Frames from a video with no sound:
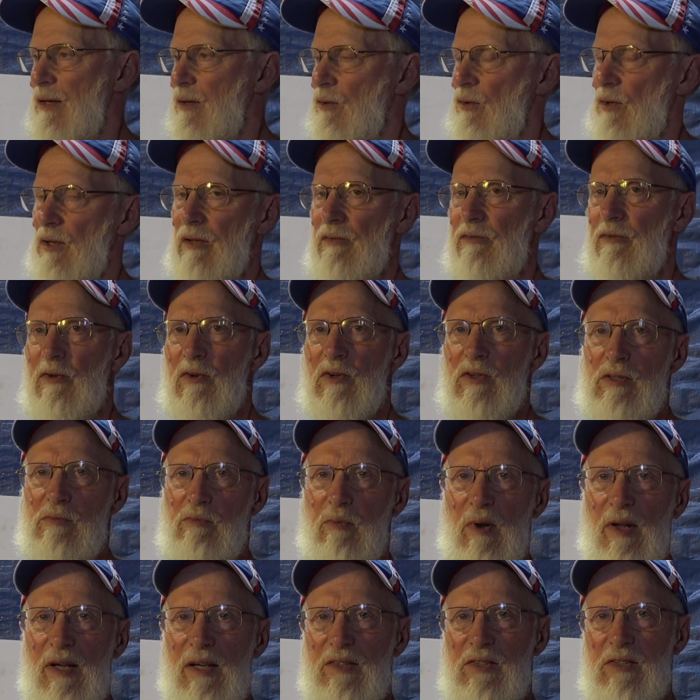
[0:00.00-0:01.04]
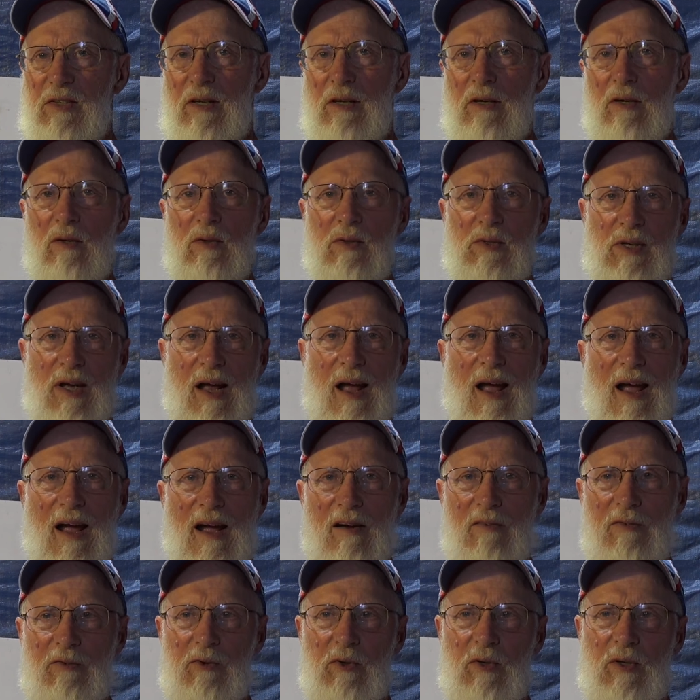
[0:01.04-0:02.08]
Well, the first place it goes
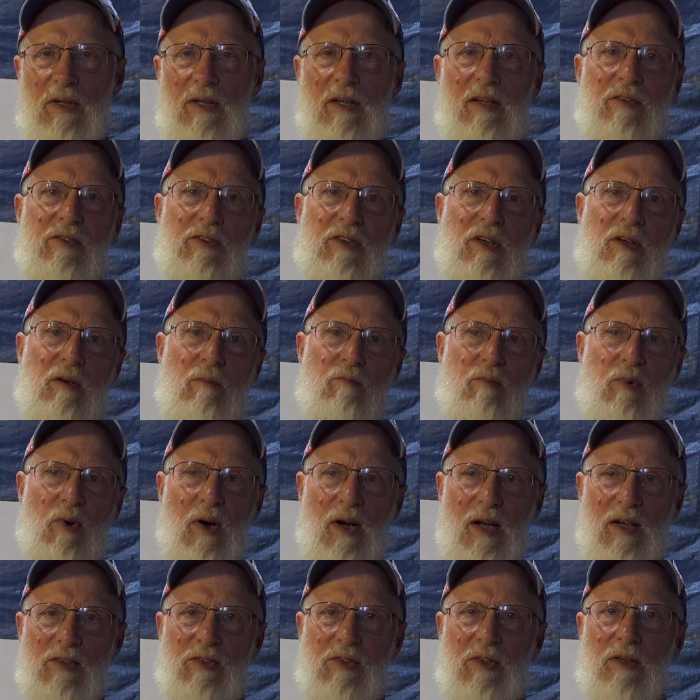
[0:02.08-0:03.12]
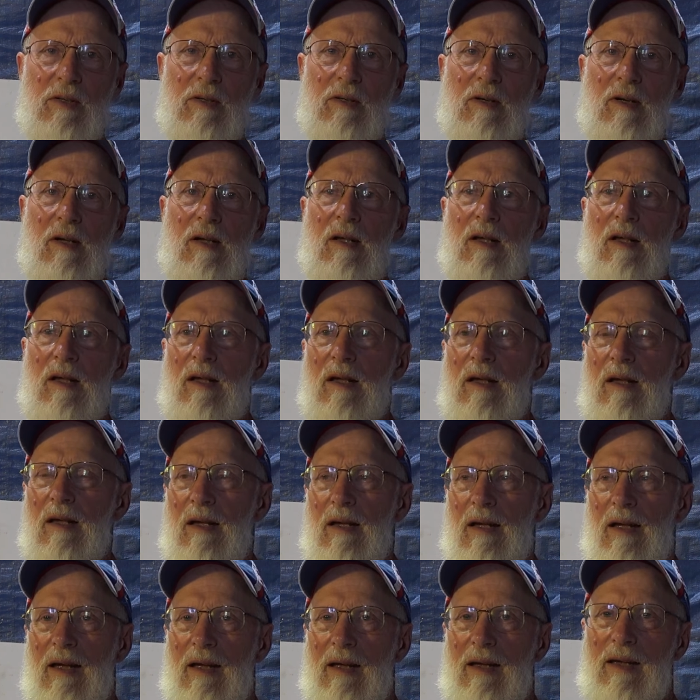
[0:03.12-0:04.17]
after it leaves the compressor
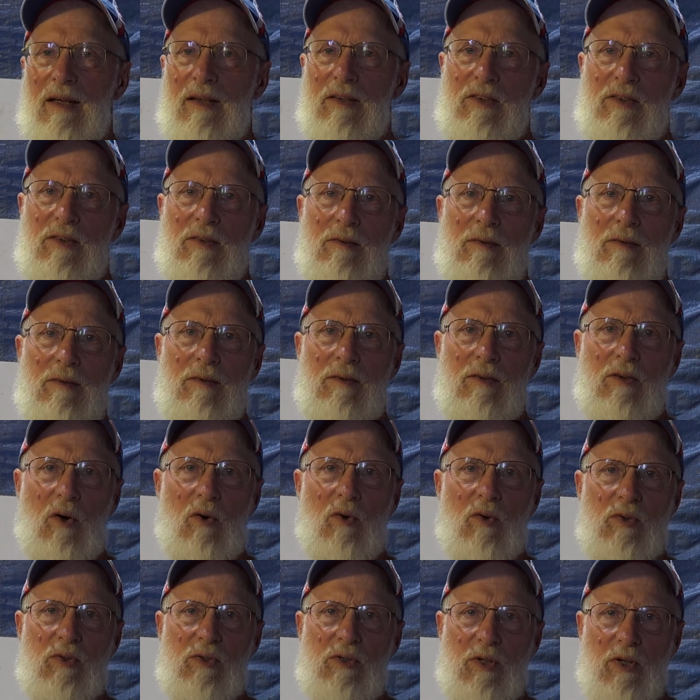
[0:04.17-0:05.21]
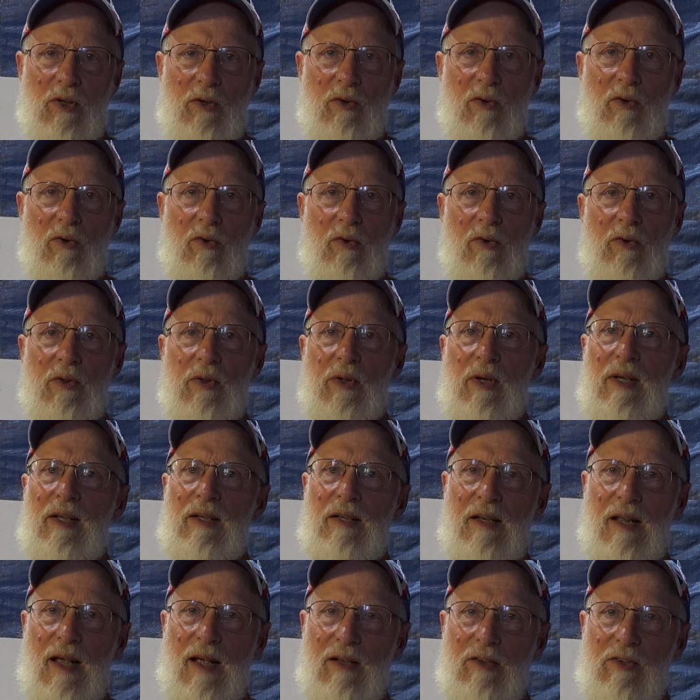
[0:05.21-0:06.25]
is goes to the
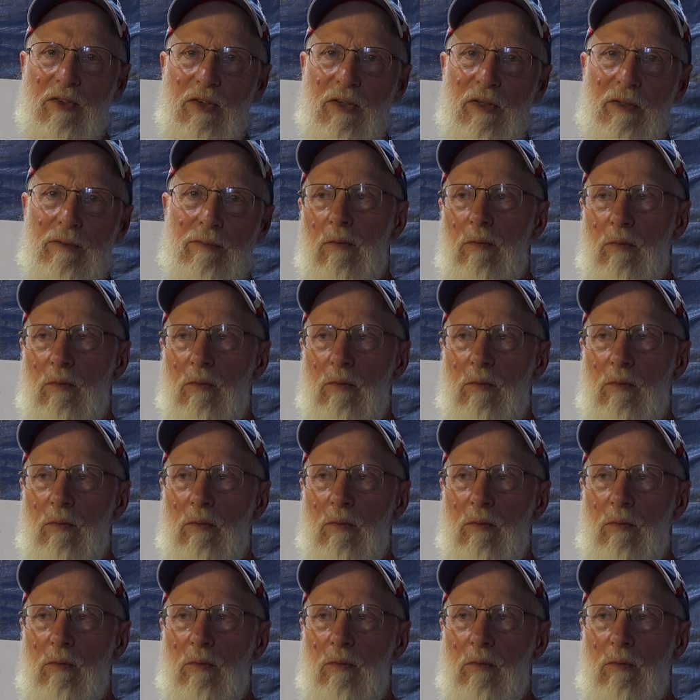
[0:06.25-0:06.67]
condenser.